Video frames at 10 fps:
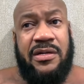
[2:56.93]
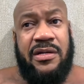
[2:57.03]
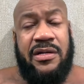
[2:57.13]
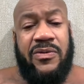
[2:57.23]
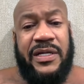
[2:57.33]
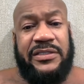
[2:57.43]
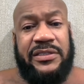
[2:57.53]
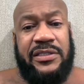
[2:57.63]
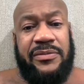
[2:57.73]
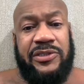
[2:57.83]
and
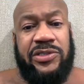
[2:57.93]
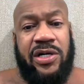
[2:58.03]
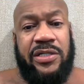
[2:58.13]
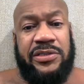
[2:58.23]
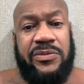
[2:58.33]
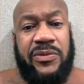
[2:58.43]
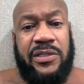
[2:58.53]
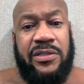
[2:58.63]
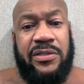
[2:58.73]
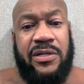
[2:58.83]
arrested him and charged him
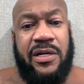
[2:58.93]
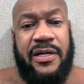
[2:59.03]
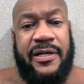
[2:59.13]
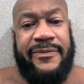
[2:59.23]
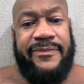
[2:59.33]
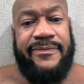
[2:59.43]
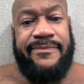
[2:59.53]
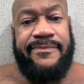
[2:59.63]
with. Um,